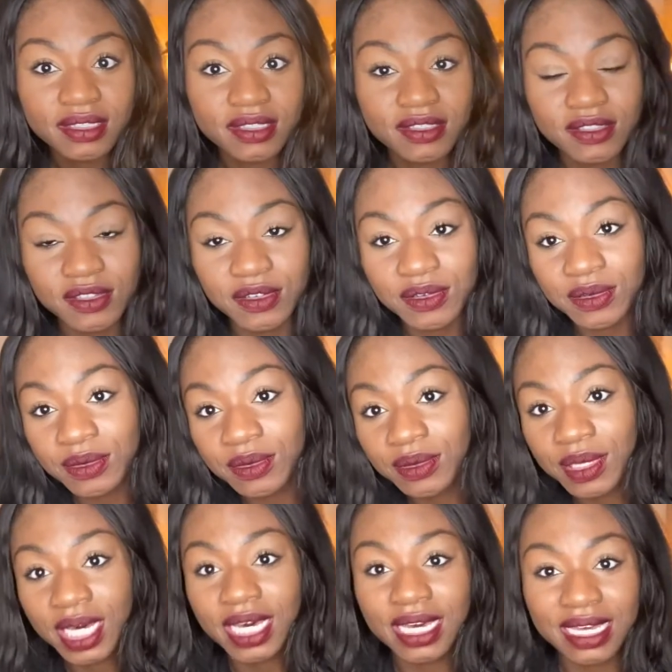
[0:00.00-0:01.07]
to
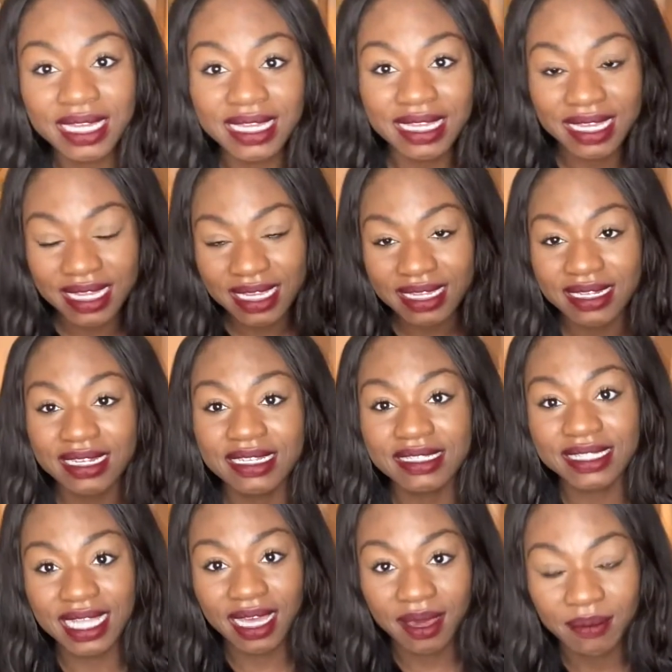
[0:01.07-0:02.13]
get in
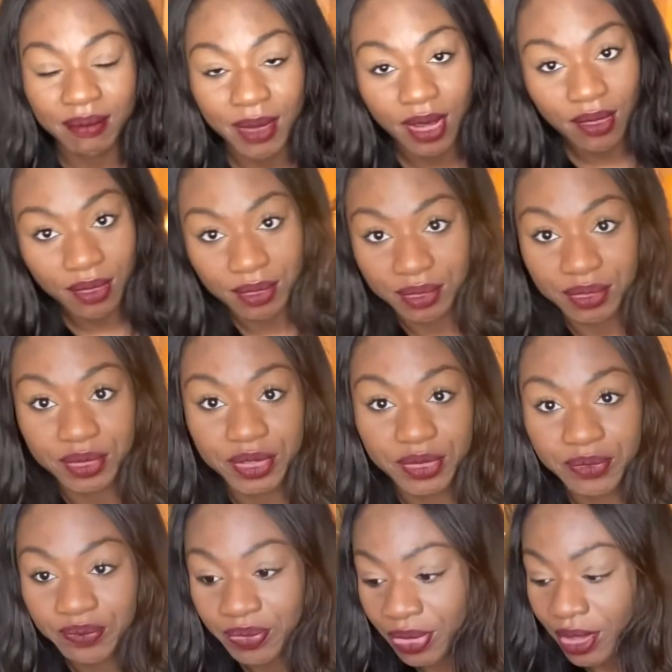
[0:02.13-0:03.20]
exam mode.
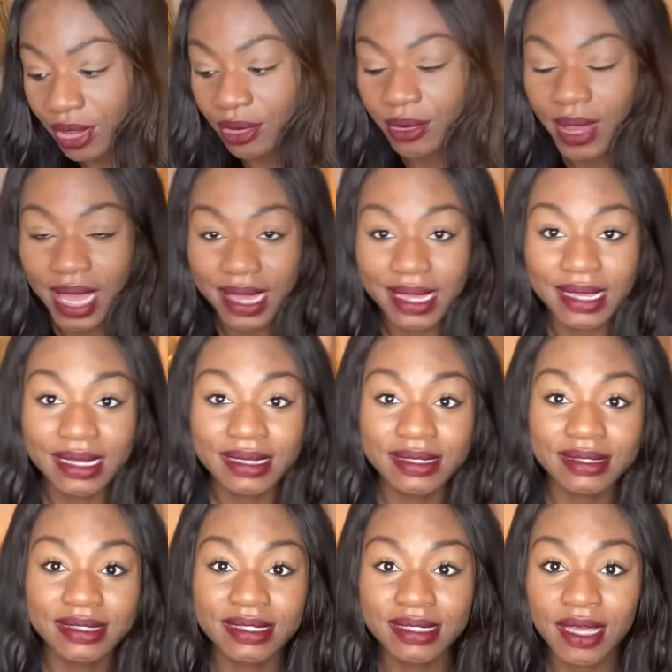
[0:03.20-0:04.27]
Okay,
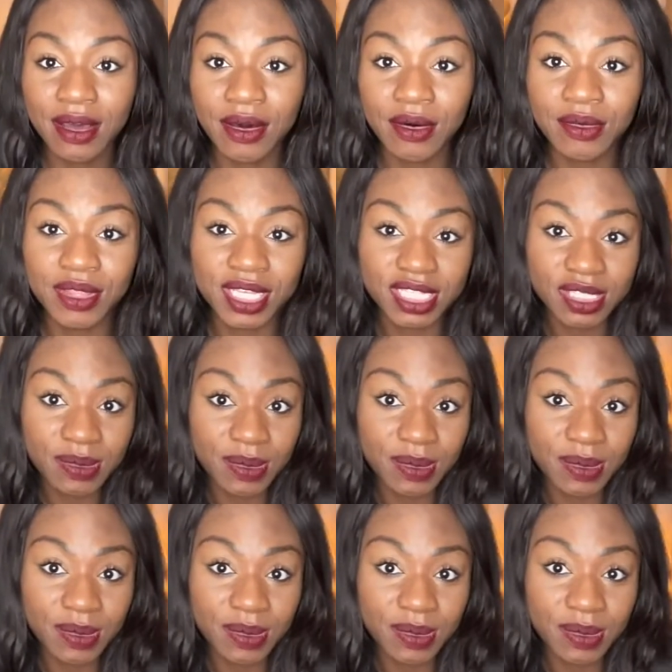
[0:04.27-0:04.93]
so this